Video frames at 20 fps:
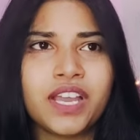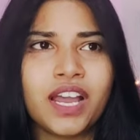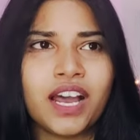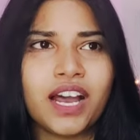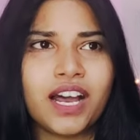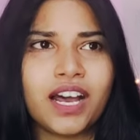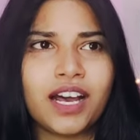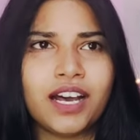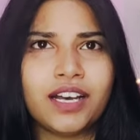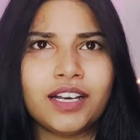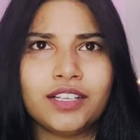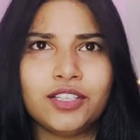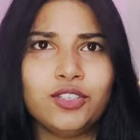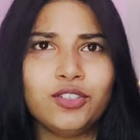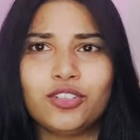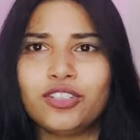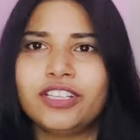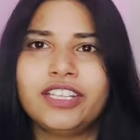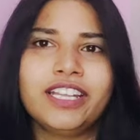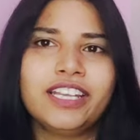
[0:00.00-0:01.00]

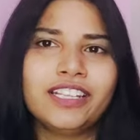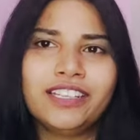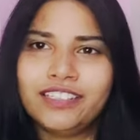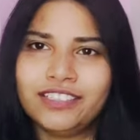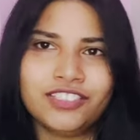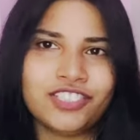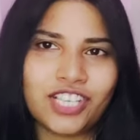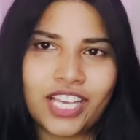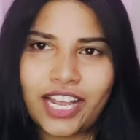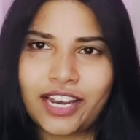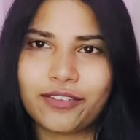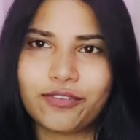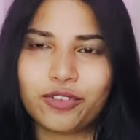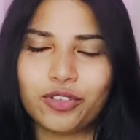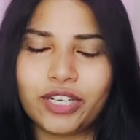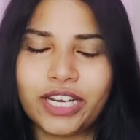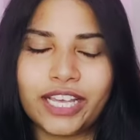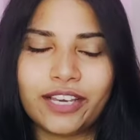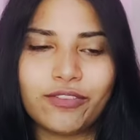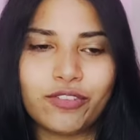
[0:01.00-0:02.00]
The JRF
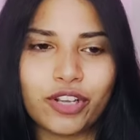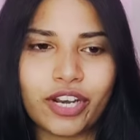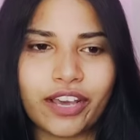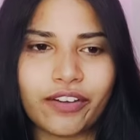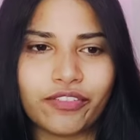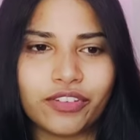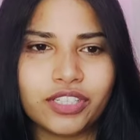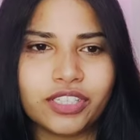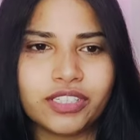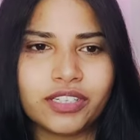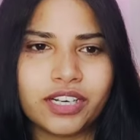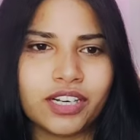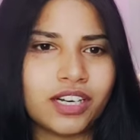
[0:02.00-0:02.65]
could take forever,